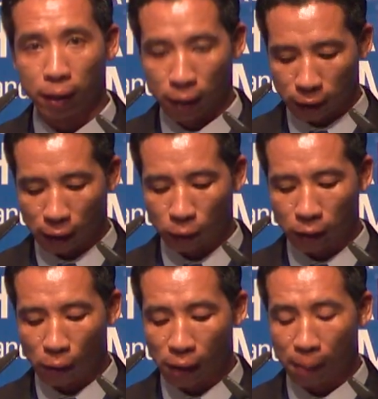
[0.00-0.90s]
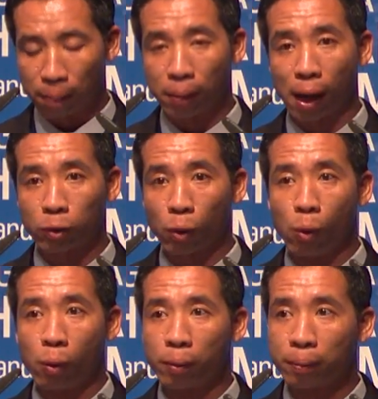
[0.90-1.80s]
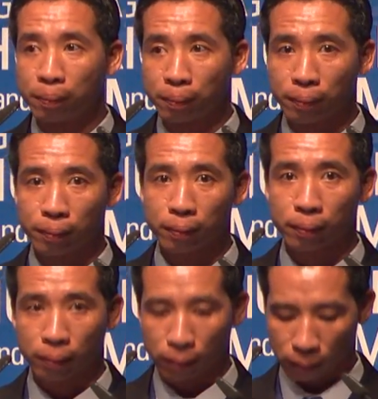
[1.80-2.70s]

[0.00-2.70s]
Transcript: following my 6 years in prison.